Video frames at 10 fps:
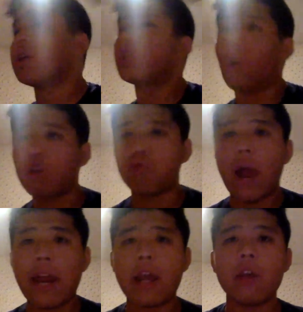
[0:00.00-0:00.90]
Starts
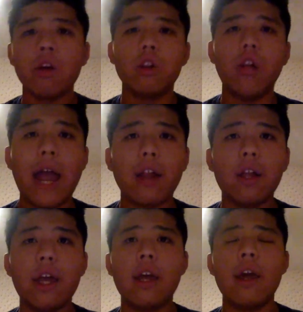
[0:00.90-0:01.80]
raining
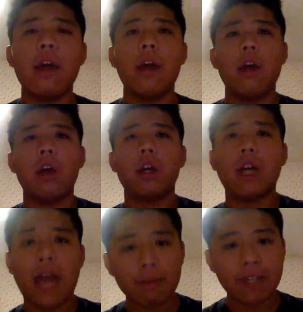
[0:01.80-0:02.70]
lightly.
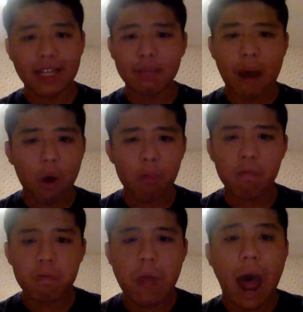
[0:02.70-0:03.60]
Campsite's about,
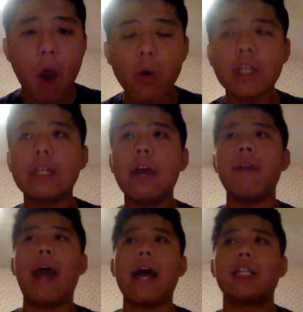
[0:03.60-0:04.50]
I would give
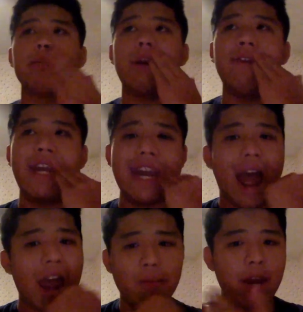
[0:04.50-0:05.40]
an estimate of a
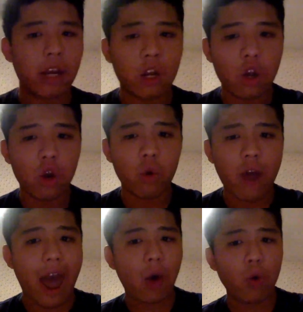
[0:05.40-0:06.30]
nine minute canoe.
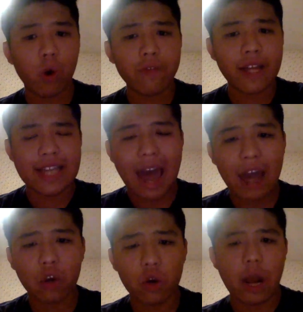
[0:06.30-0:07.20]
I don't know if that's
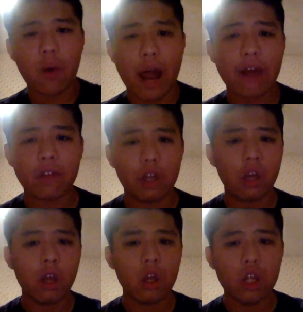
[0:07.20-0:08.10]
accurate. I would have to
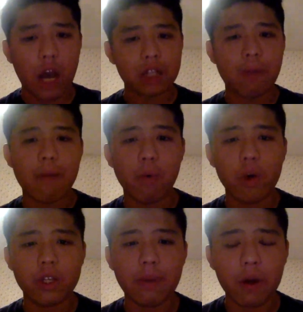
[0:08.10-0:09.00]
talk to my
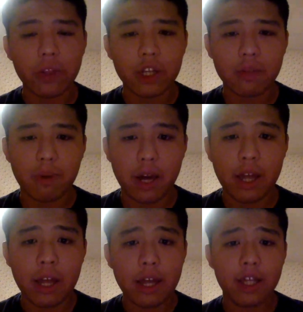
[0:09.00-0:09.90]
boys about this, but
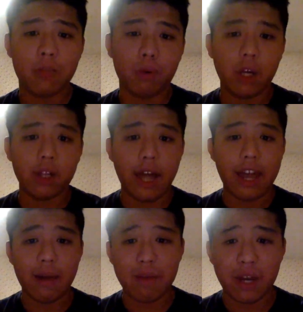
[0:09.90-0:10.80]
it's pretty
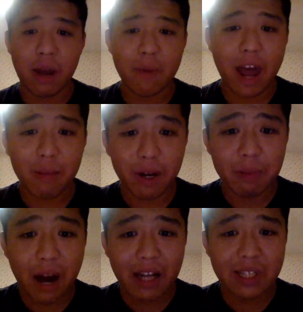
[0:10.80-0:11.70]
late. I mean, I'm not about to
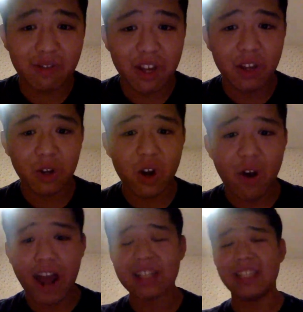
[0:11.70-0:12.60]
pause the video to go
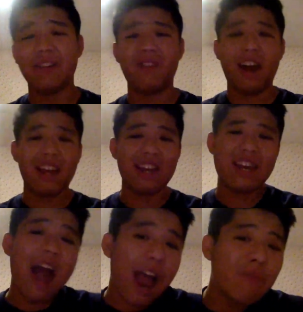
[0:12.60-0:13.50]
ask them, right?
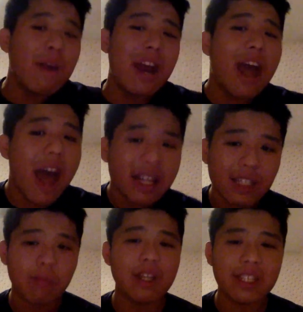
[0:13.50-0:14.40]
Nine minute
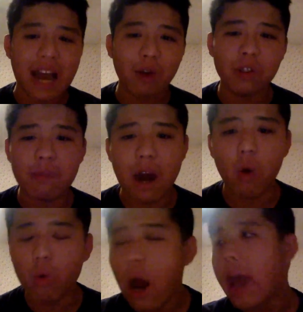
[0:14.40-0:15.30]
estimate sounds about
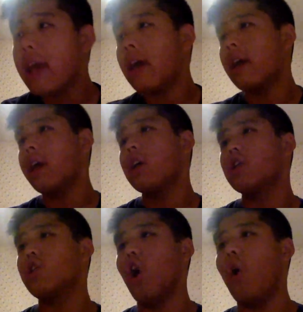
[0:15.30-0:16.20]
right.
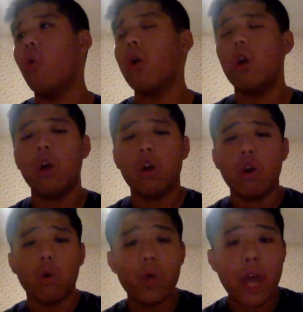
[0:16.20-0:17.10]
So
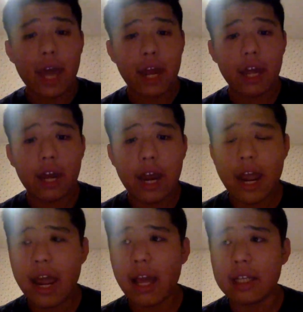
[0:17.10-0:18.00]
we hit it
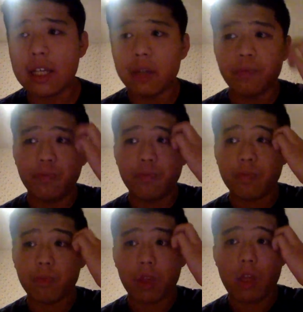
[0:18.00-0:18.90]
and
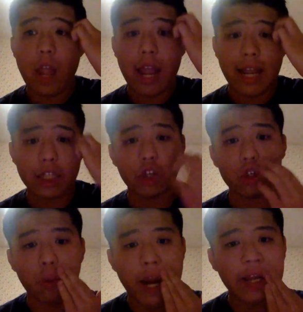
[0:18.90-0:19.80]
it starts
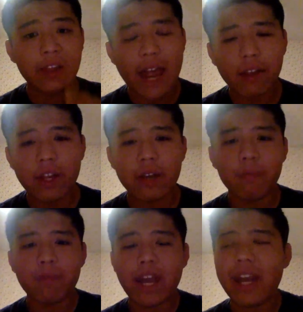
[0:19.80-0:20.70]
raining lightly.
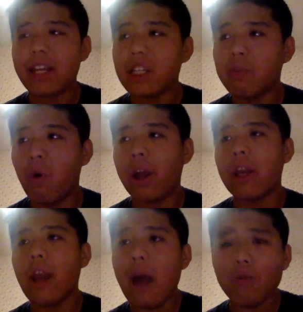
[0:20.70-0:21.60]
And at this point,
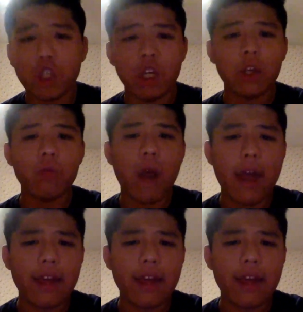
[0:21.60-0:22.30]
I'm chilling, right?